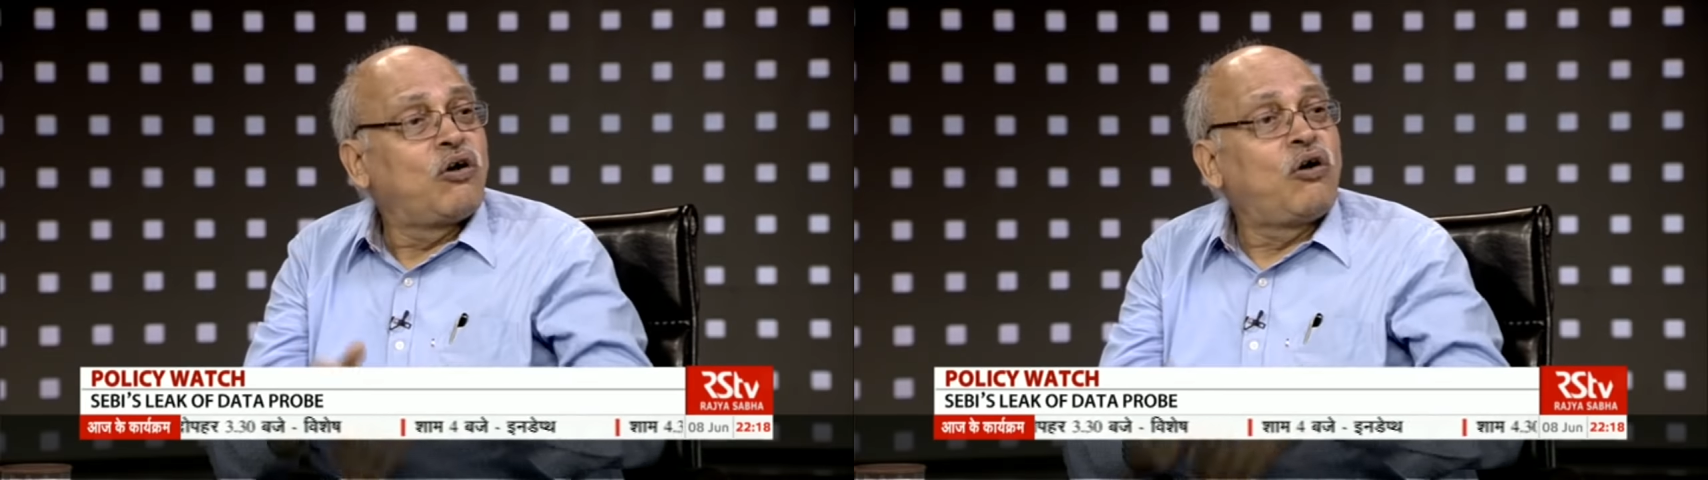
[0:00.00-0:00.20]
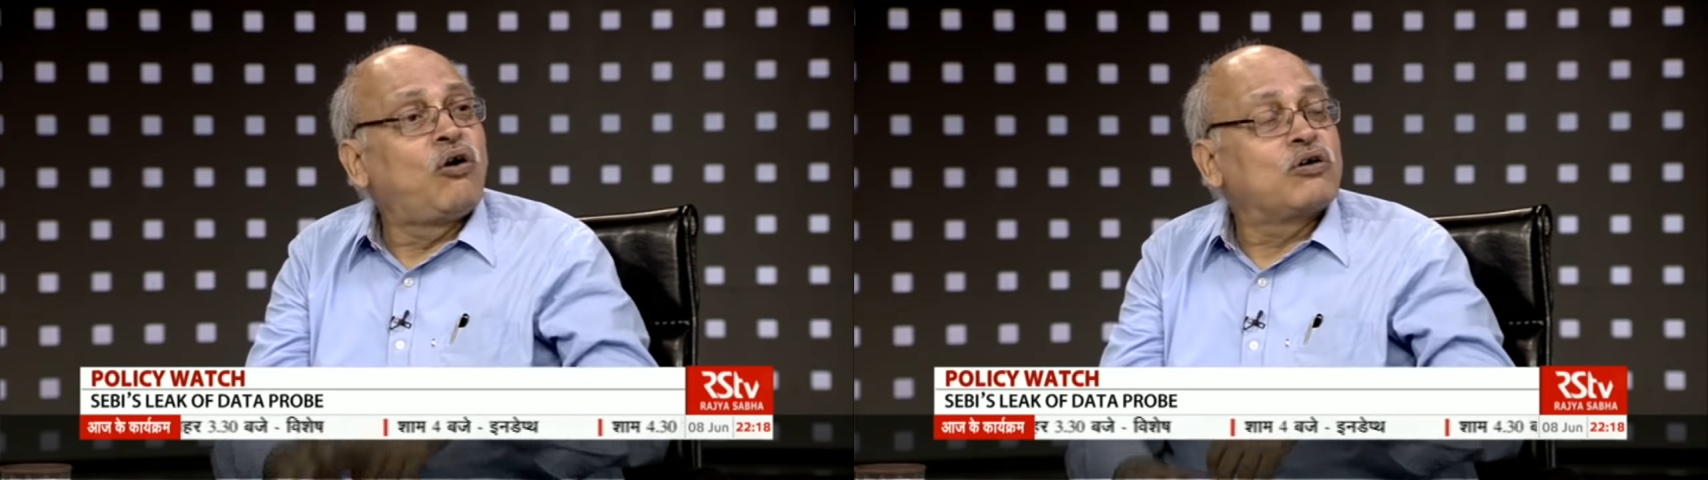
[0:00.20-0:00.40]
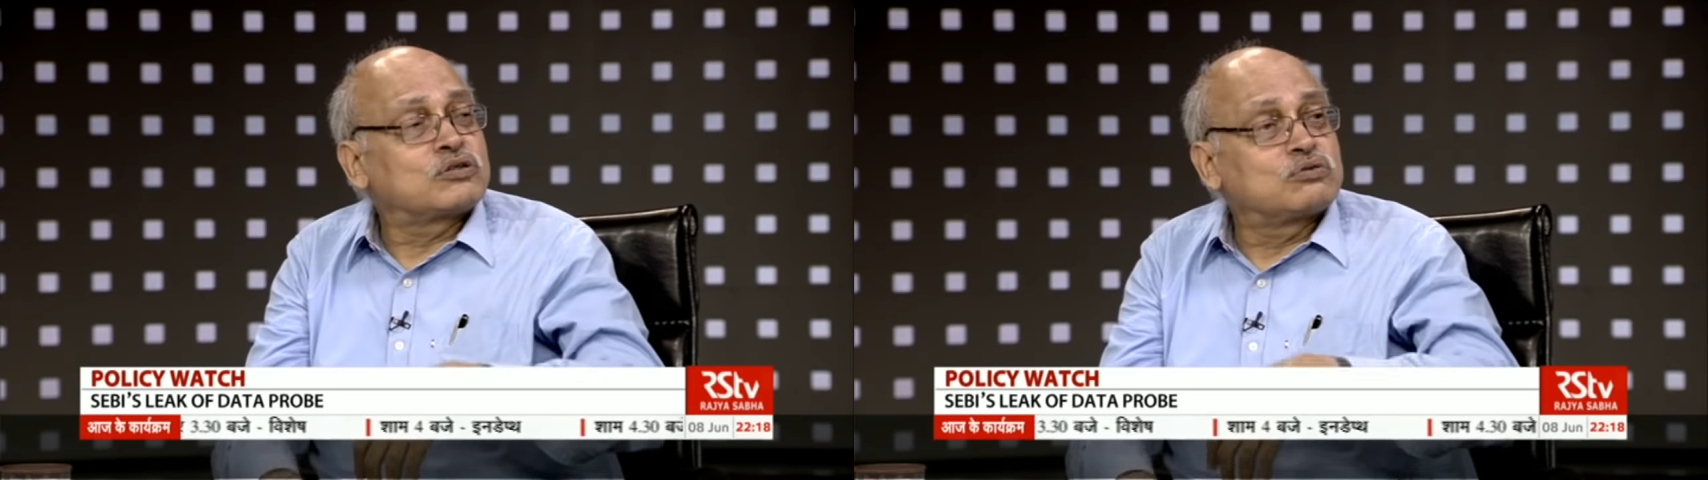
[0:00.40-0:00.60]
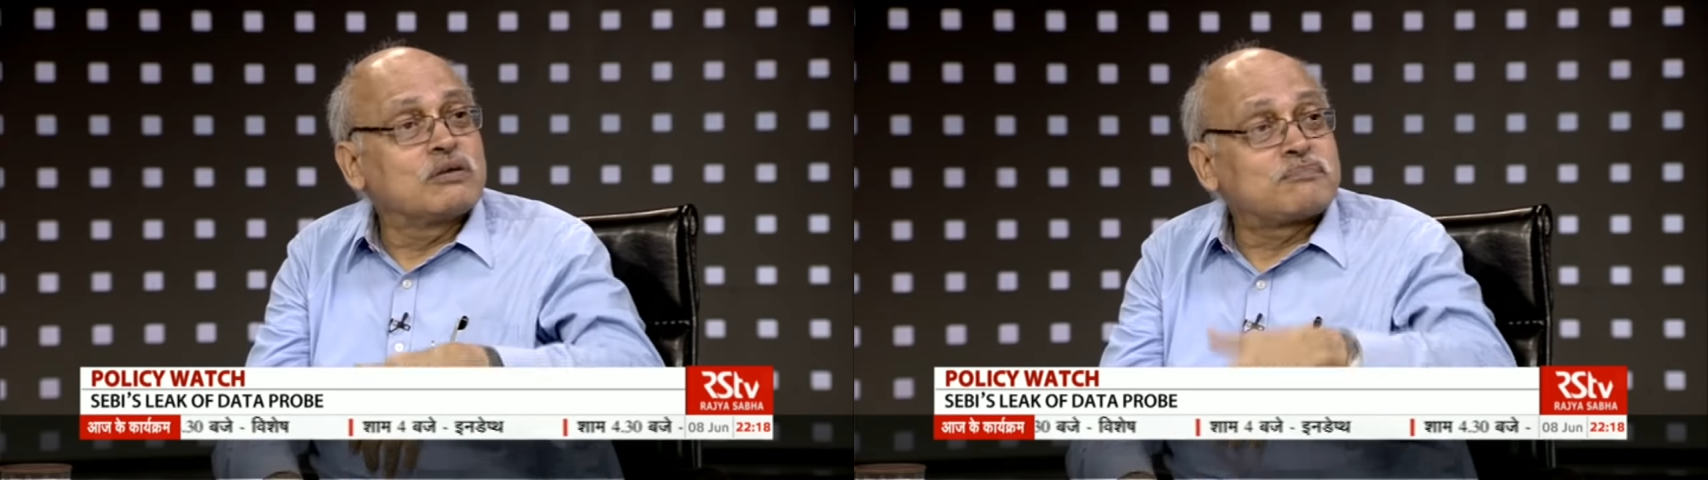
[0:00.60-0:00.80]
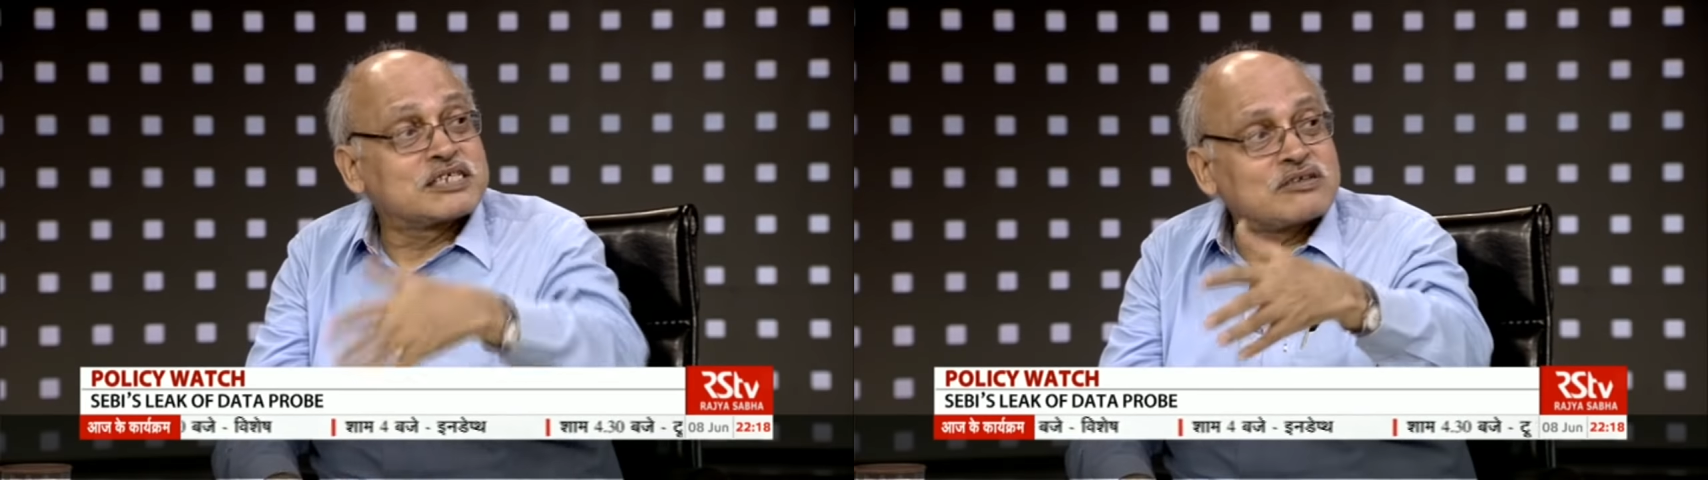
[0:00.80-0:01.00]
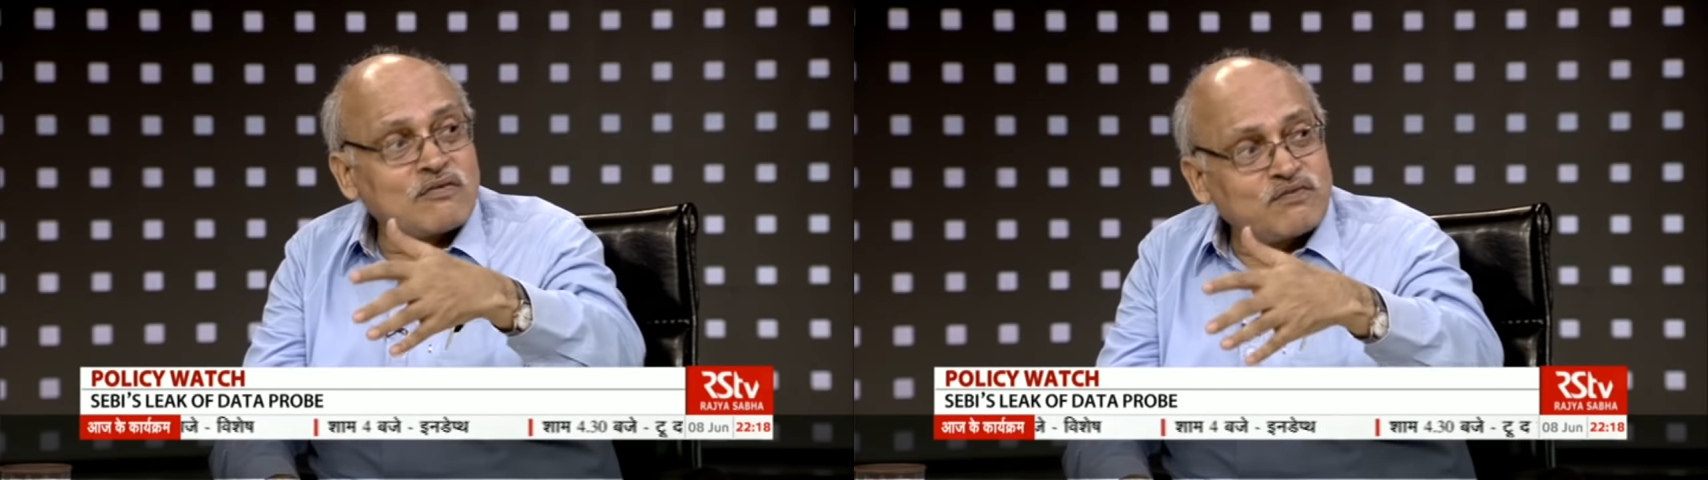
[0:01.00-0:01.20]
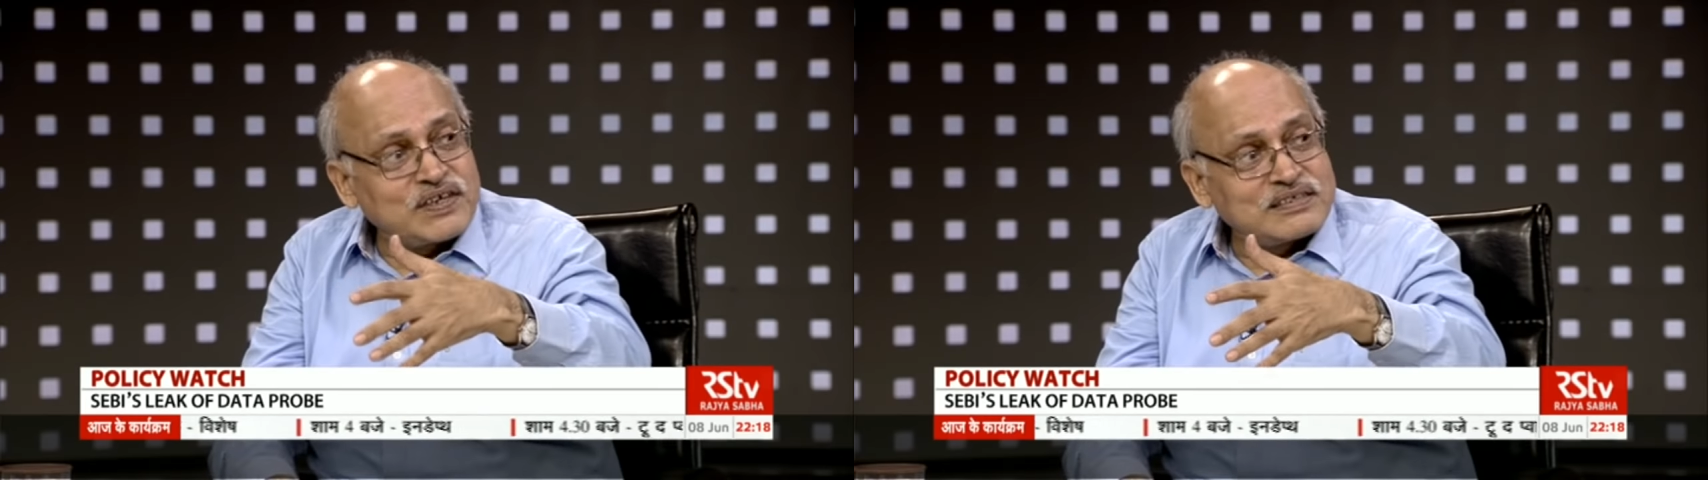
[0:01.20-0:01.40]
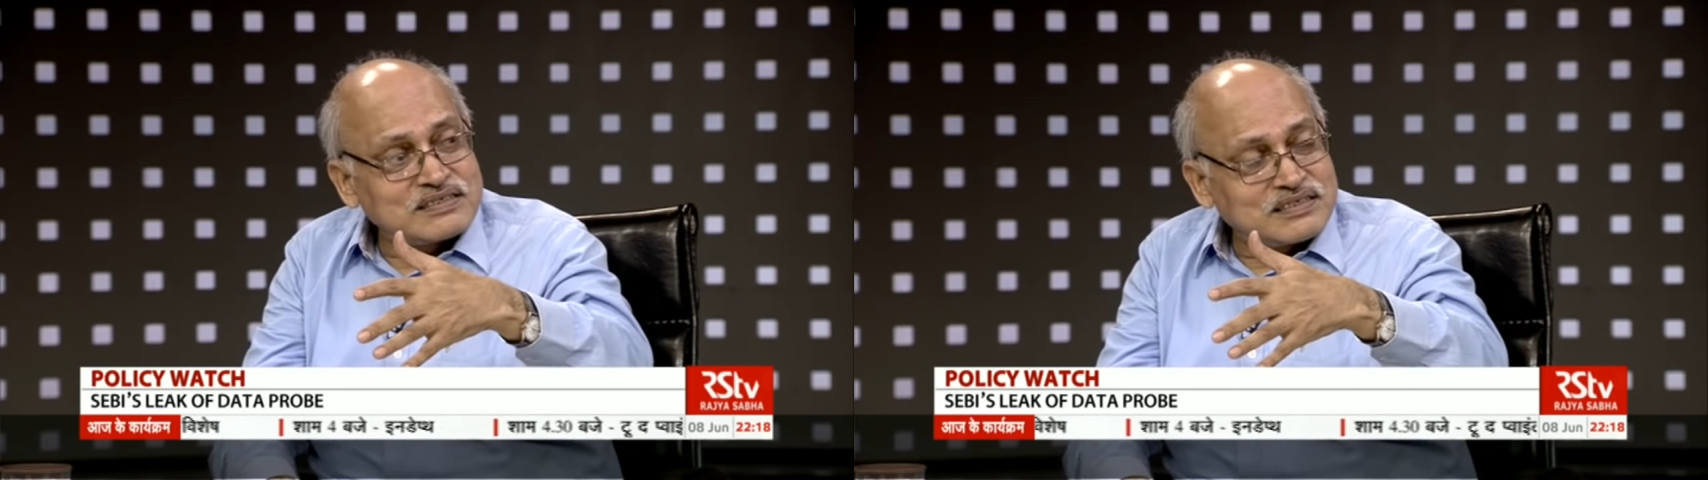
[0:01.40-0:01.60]
or through a press
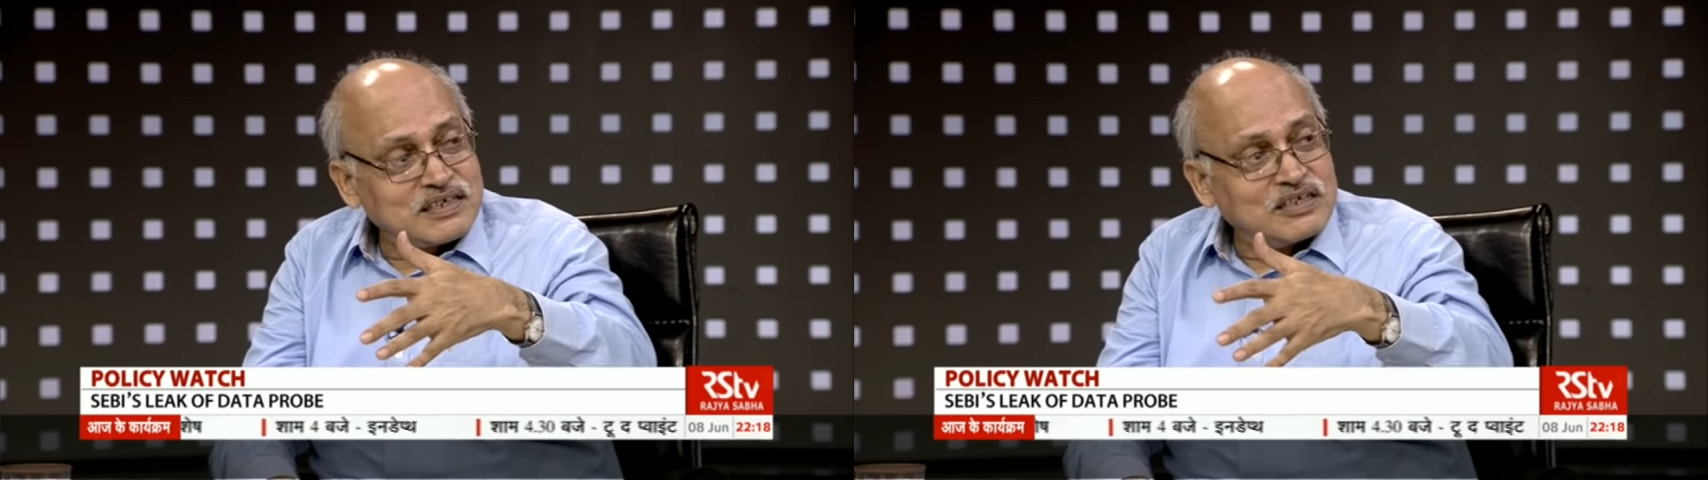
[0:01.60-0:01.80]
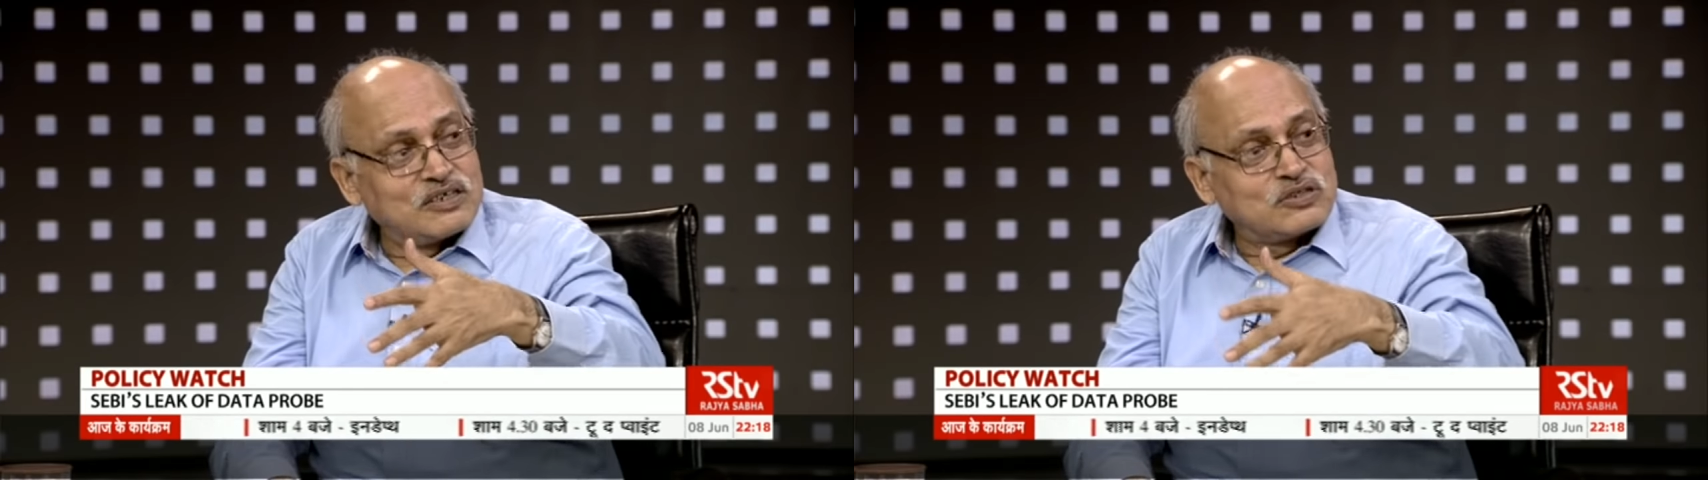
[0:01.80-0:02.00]
conference.